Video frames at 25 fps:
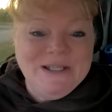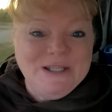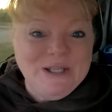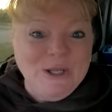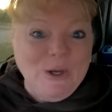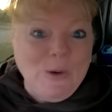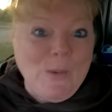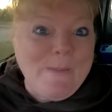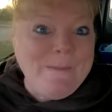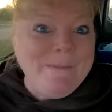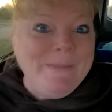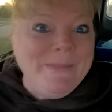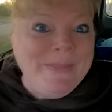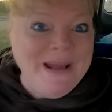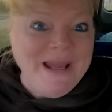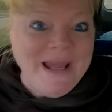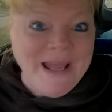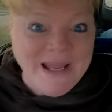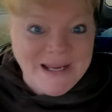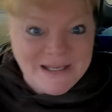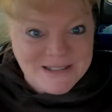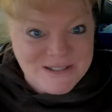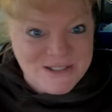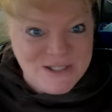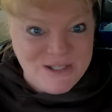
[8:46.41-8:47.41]
Going
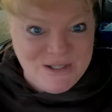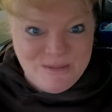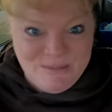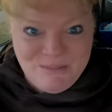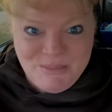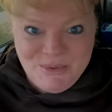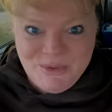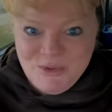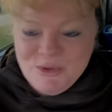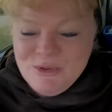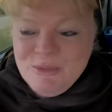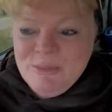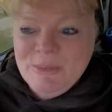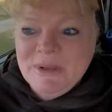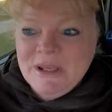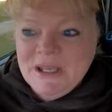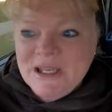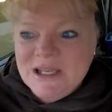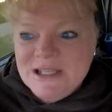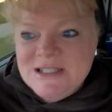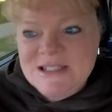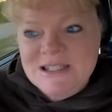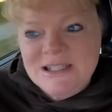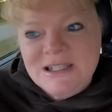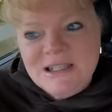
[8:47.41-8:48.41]
back to the booth,
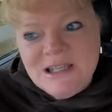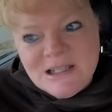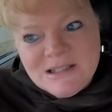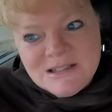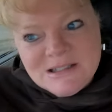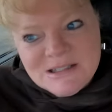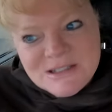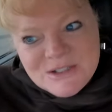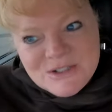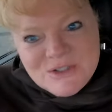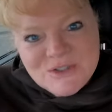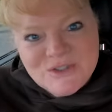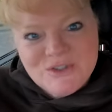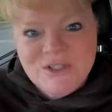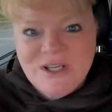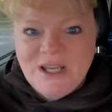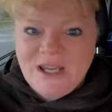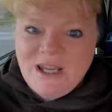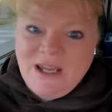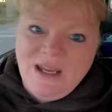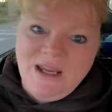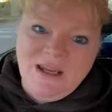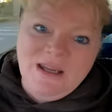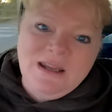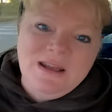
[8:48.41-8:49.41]
because
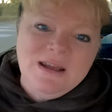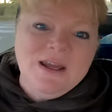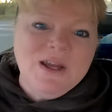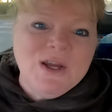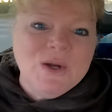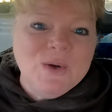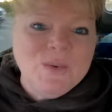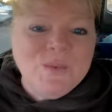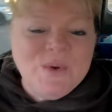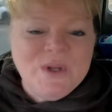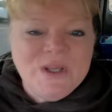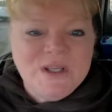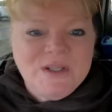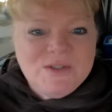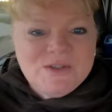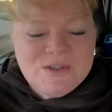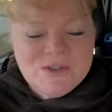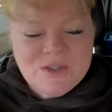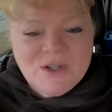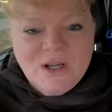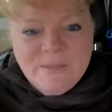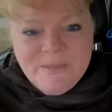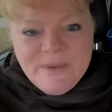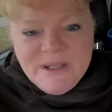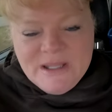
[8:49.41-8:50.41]
yesterday when you
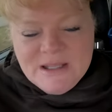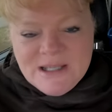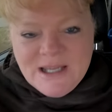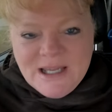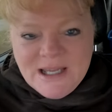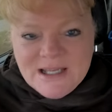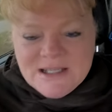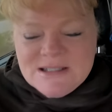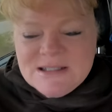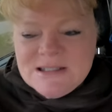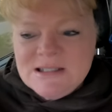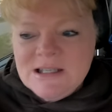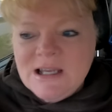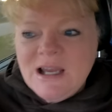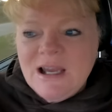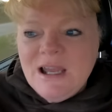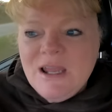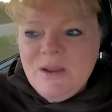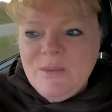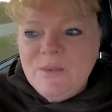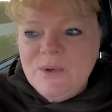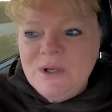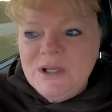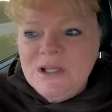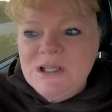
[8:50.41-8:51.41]
saw me last,
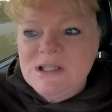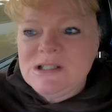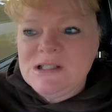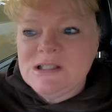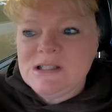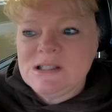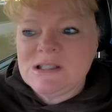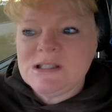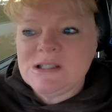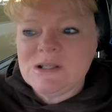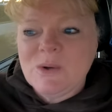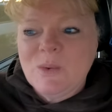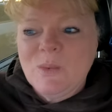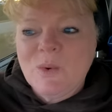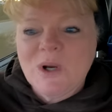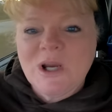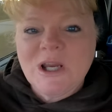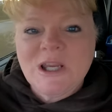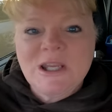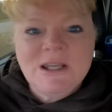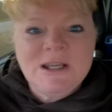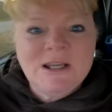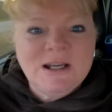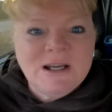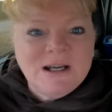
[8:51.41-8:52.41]
I was
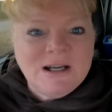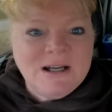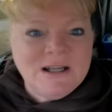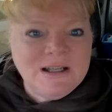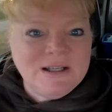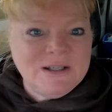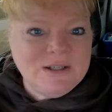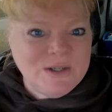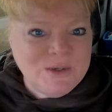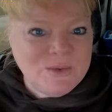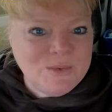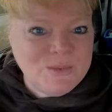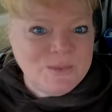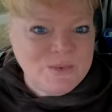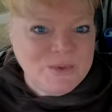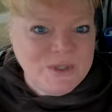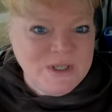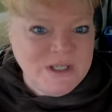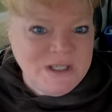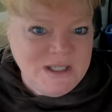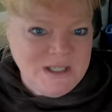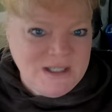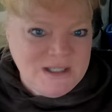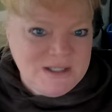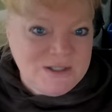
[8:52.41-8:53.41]
working on
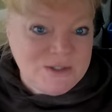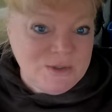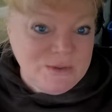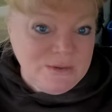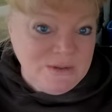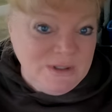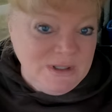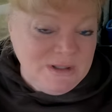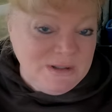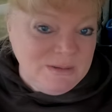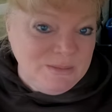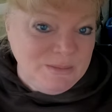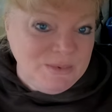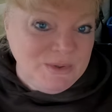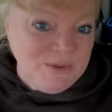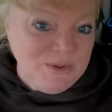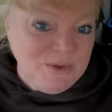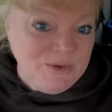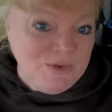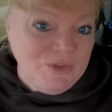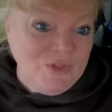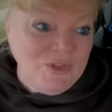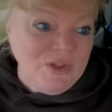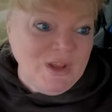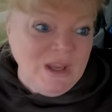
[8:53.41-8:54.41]
redoing the
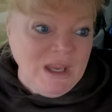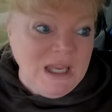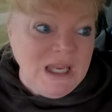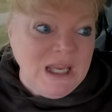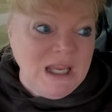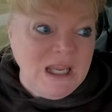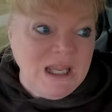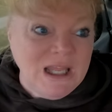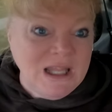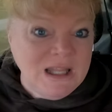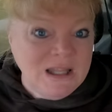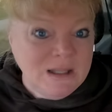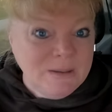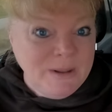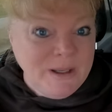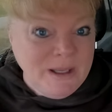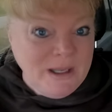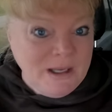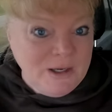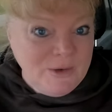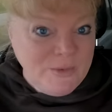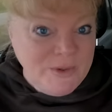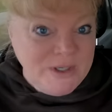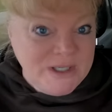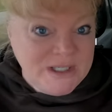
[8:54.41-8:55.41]
booth and the
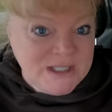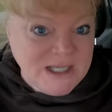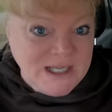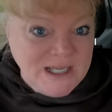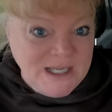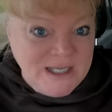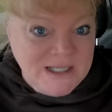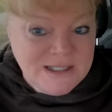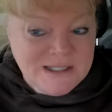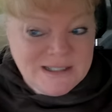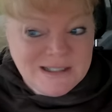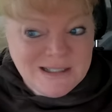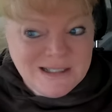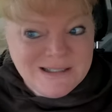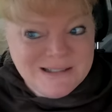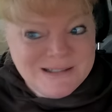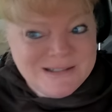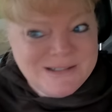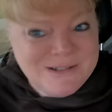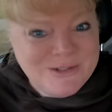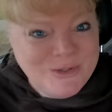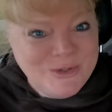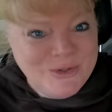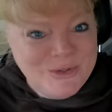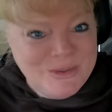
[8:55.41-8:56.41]
battery died, and I
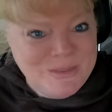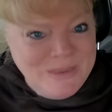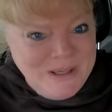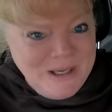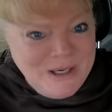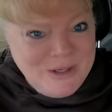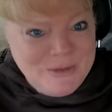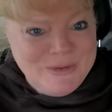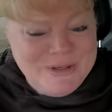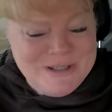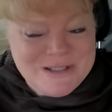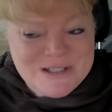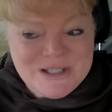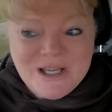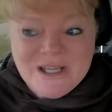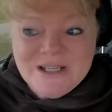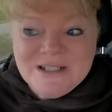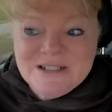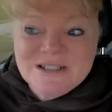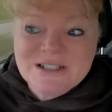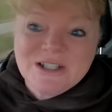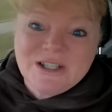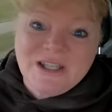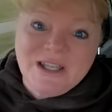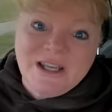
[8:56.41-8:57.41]
didn't know the battery
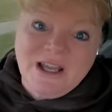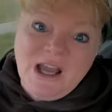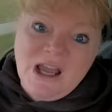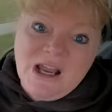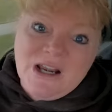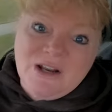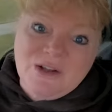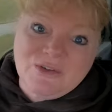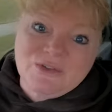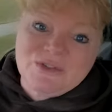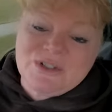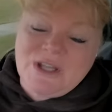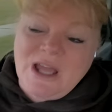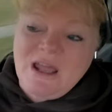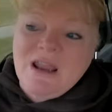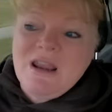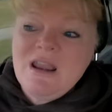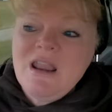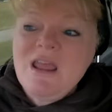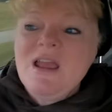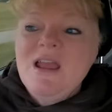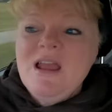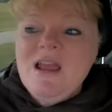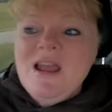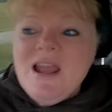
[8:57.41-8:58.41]
died until I got all done.